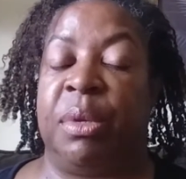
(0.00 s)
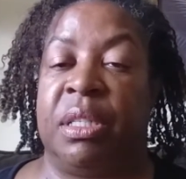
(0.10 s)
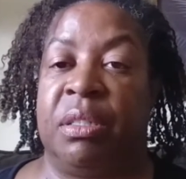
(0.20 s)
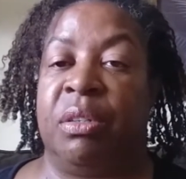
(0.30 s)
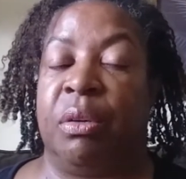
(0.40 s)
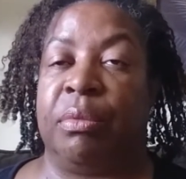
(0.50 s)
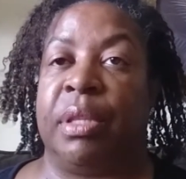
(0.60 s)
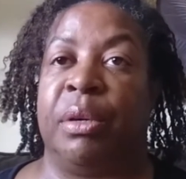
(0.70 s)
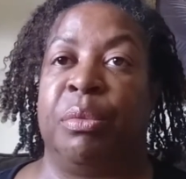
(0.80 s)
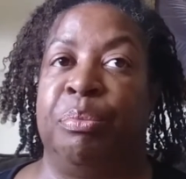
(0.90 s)
and
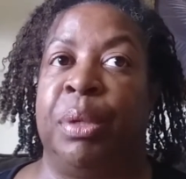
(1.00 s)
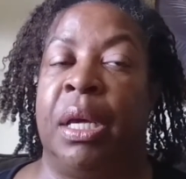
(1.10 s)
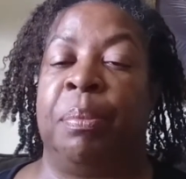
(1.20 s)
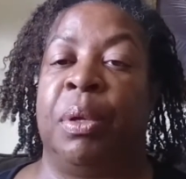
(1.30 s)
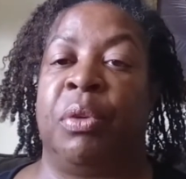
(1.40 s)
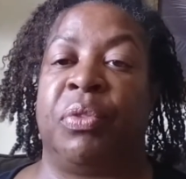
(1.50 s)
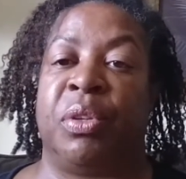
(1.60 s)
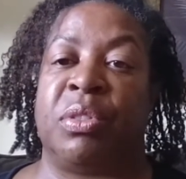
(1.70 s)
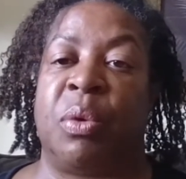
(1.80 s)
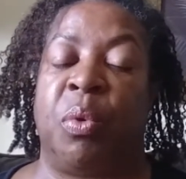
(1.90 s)
they'll be uploaded for
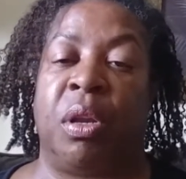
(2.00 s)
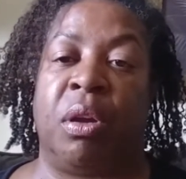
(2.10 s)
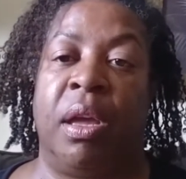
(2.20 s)
those that want to go